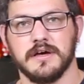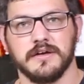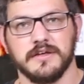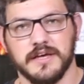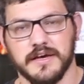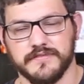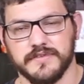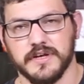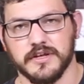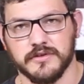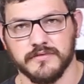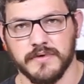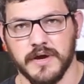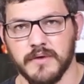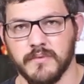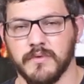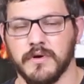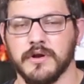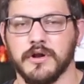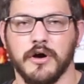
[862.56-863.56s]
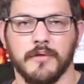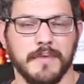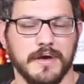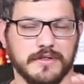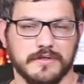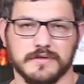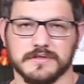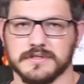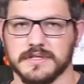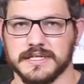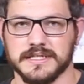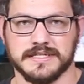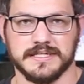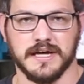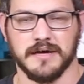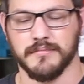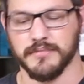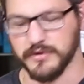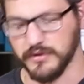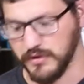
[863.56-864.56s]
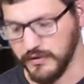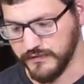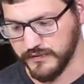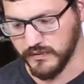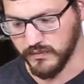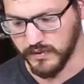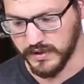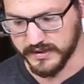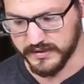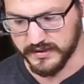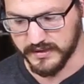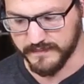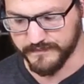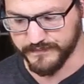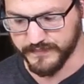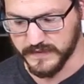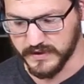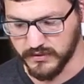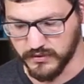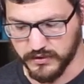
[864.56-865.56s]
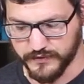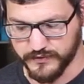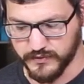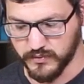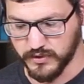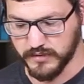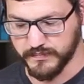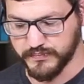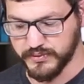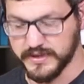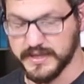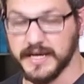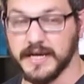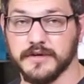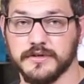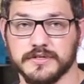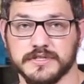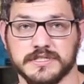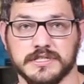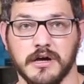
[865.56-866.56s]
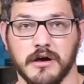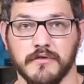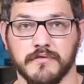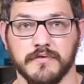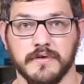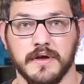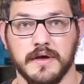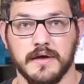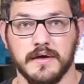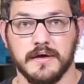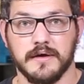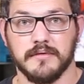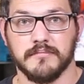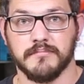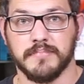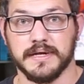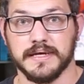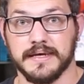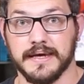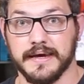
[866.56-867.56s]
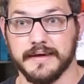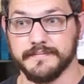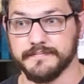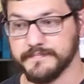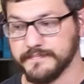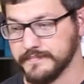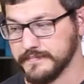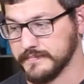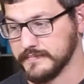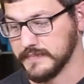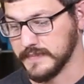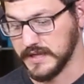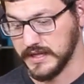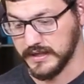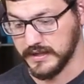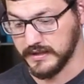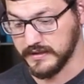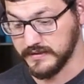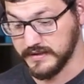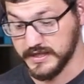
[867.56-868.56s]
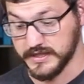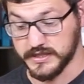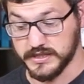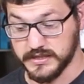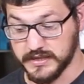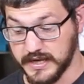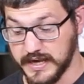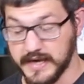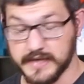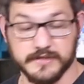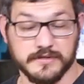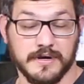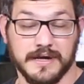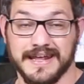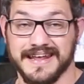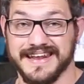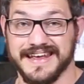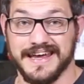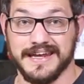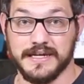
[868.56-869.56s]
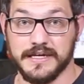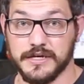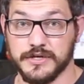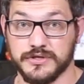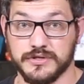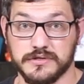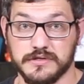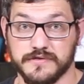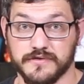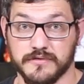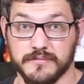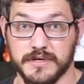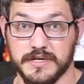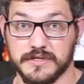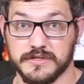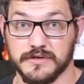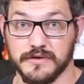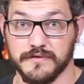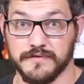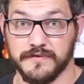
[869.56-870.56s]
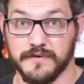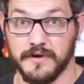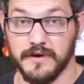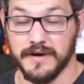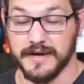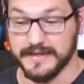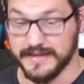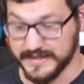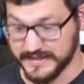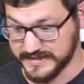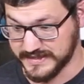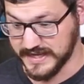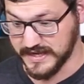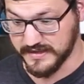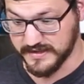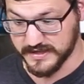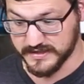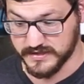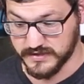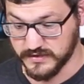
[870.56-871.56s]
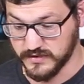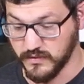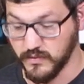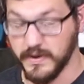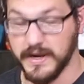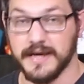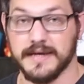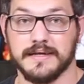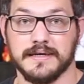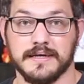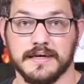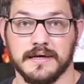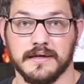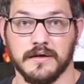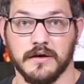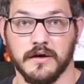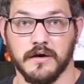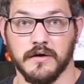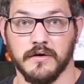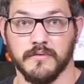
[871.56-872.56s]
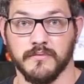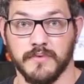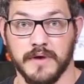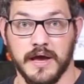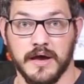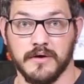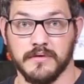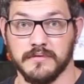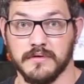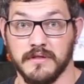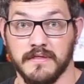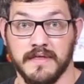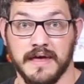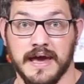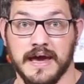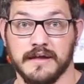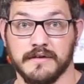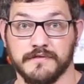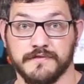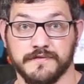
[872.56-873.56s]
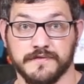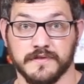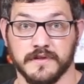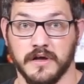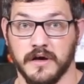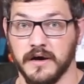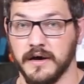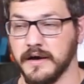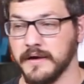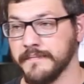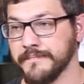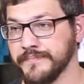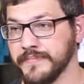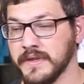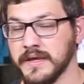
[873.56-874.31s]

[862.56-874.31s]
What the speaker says: You have to get the right one. I'll make those links down below if you want them, or if you want to print out yourself. But again, this has not had any issues for me so far, and they say this is the way to get around that flaw.